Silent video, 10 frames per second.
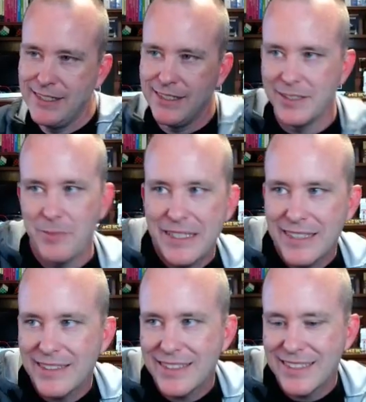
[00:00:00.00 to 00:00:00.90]
Does it make
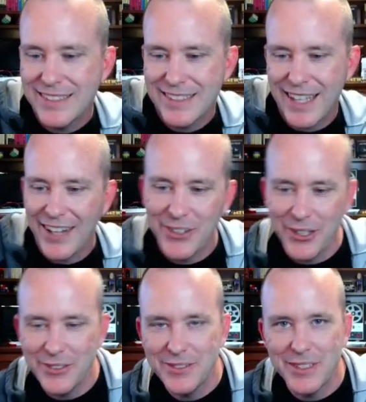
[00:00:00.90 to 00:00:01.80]
sense? I don't
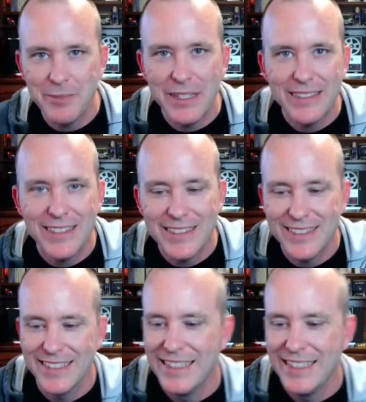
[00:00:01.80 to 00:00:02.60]
know. Does it make sense?